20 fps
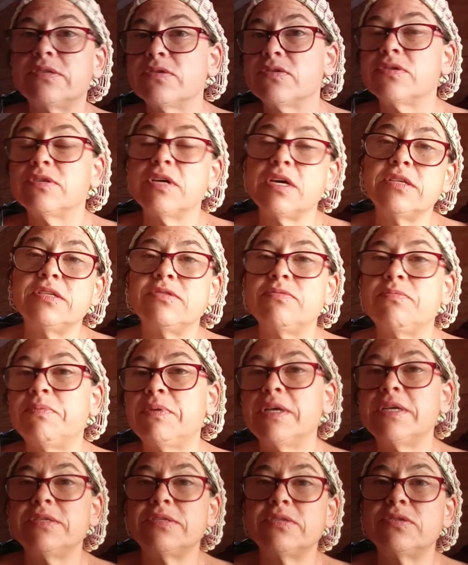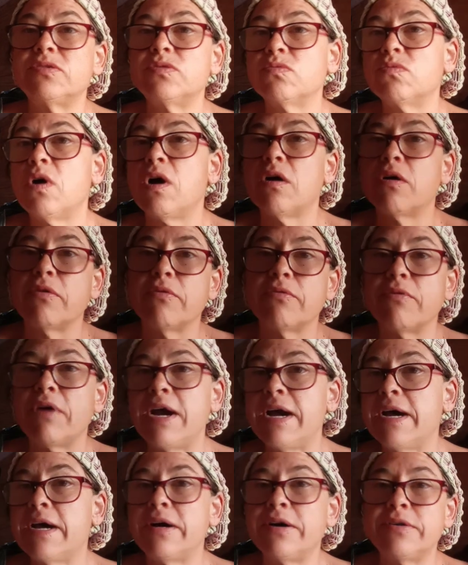There's lots of places to walk
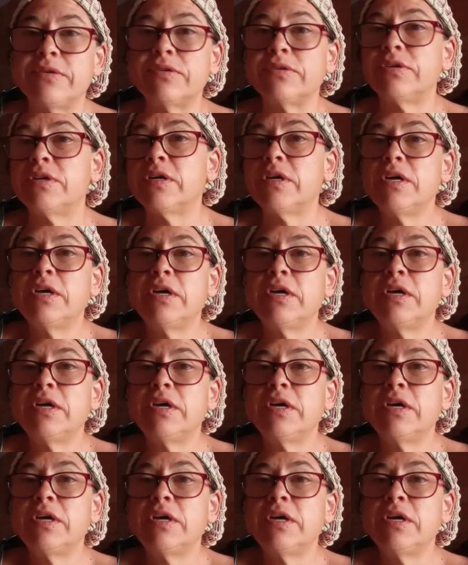around.